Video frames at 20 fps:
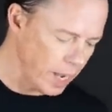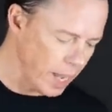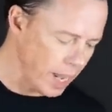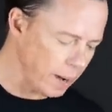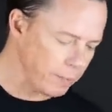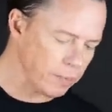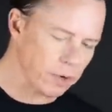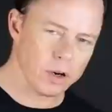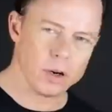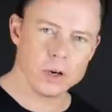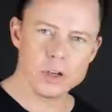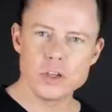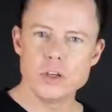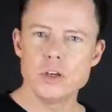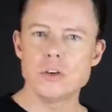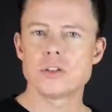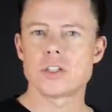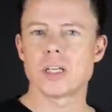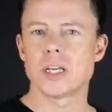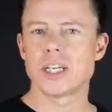And I'm gonna
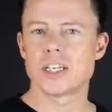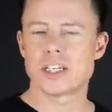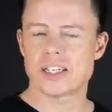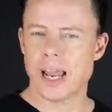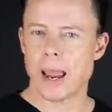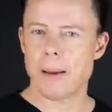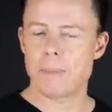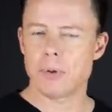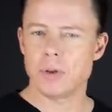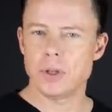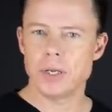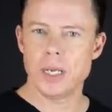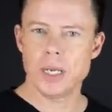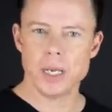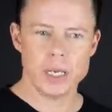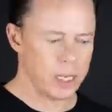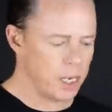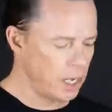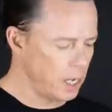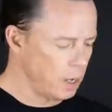use an example
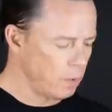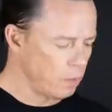here,